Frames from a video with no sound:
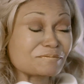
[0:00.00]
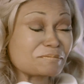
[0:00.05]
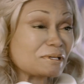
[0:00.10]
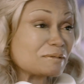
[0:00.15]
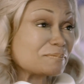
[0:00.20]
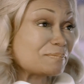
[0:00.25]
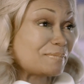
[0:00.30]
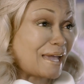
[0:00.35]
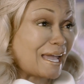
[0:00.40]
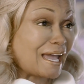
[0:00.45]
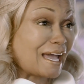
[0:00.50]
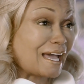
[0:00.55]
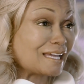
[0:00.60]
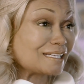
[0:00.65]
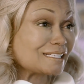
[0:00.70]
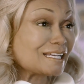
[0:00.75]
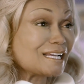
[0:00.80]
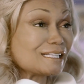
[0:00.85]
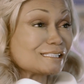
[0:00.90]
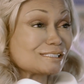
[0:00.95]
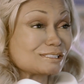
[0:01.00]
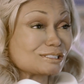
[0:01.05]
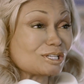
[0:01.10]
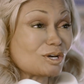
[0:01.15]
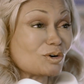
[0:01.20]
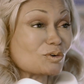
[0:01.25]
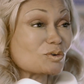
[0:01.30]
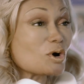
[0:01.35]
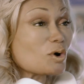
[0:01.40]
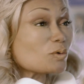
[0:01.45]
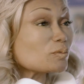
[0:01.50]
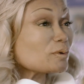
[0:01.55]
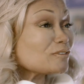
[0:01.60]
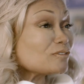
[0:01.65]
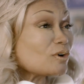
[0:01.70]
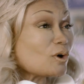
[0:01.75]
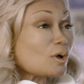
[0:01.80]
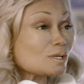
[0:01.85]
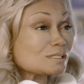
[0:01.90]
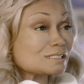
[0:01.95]
can be bad. So
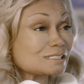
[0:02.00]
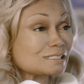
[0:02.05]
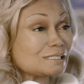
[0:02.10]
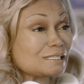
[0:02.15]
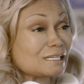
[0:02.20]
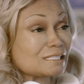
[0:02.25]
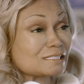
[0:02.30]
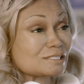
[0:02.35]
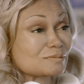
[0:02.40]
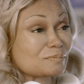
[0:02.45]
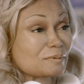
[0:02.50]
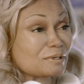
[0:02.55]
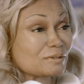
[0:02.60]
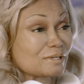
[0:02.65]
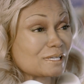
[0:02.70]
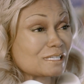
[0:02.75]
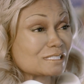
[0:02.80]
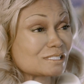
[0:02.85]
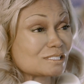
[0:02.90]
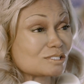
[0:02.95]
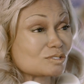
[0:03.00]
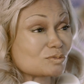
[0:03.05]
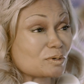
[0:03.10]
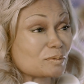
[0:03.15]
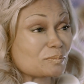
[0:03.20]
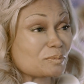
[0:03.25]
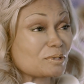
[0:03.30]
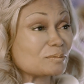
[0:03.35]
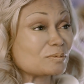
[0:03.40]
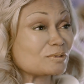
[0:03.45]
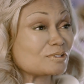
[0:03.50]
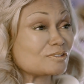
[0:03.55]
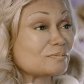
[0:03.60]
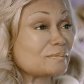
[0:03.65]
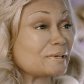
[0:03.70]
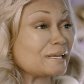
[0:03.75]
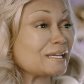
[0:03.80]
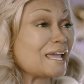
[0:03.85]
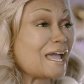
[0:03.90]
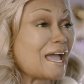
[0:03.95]
we've all seen experiences where people
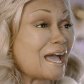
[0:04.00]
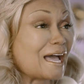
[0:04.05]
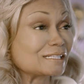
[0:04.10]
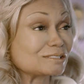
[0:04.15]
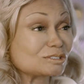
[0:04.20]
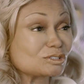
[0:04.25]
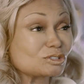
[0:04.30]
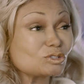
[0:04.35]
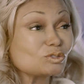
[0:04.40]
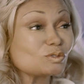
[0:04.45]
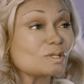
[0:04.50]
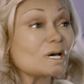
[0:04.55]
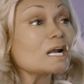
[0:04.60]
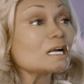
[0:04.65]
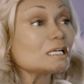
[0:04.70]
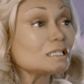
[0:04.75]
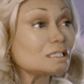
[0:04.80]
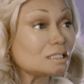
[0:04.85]
have been hacked to the